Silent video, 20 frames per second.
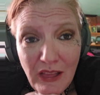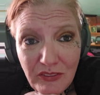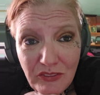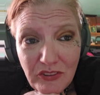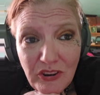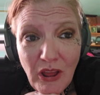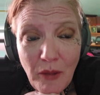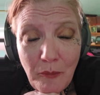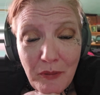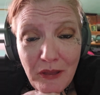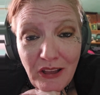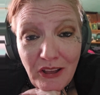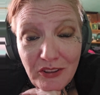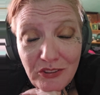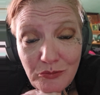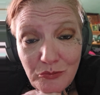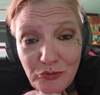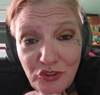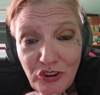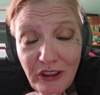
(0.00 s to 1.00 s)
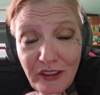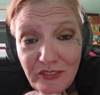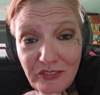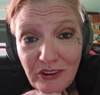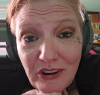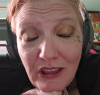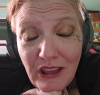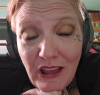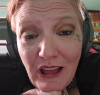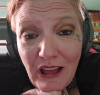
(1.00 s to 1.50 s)
It's not because I'm
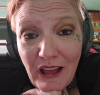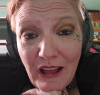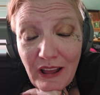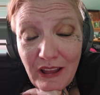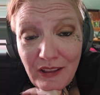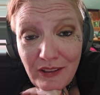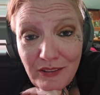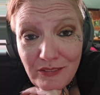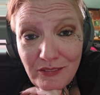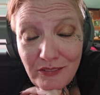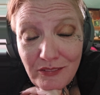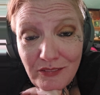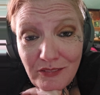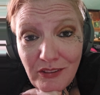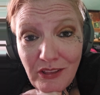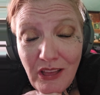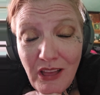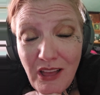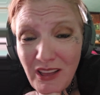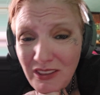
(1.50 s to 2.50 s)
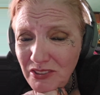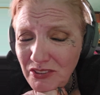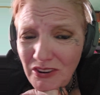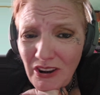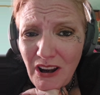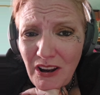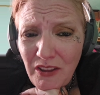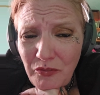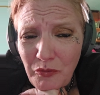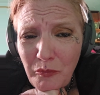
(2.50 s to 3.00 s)
chasing a guy. It's
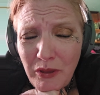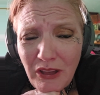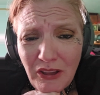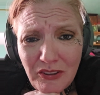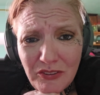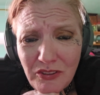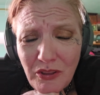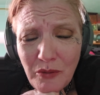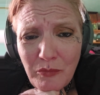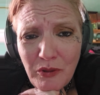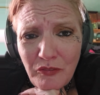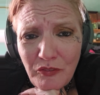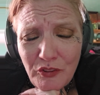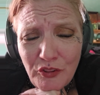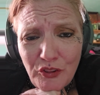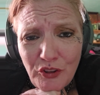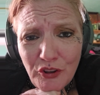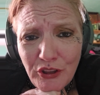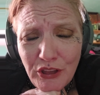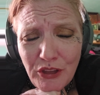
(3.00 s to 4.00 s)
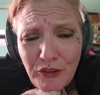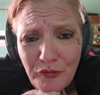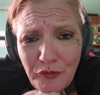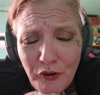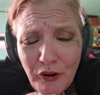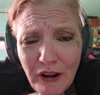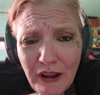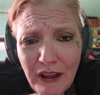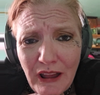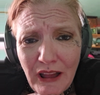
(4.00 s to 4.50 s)
not even because I'm even looking
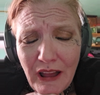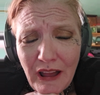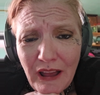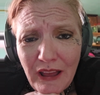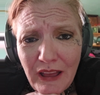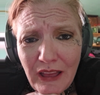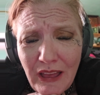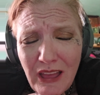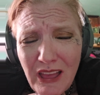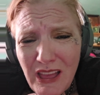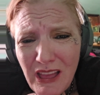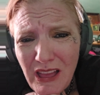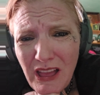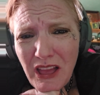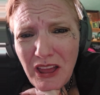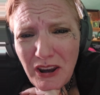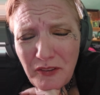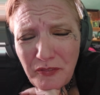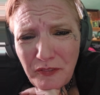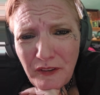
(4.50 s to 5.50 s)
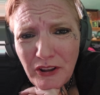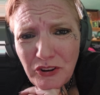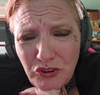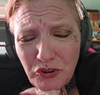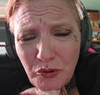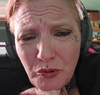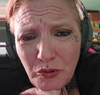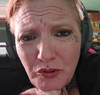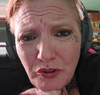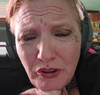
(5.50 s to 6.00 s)
for a guy. And if I
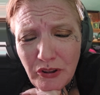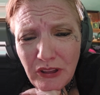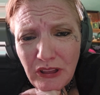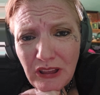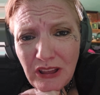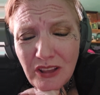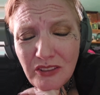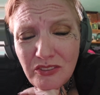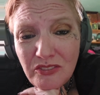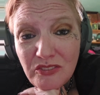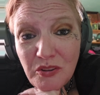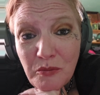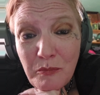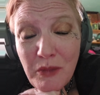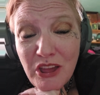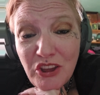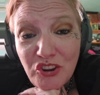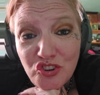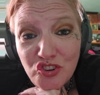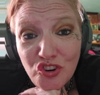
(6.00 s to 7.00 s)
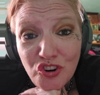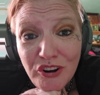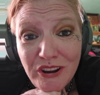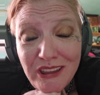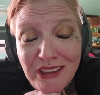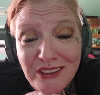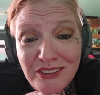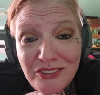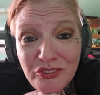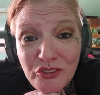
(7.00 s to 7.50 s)
do look, it's to make sure
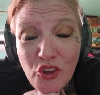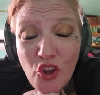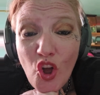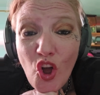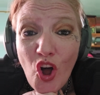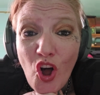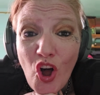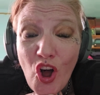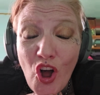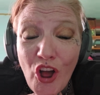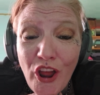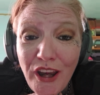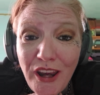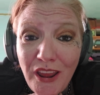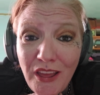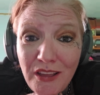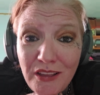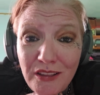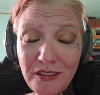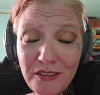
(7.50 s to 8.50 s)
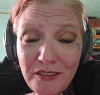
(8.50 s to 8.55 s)
he's gone.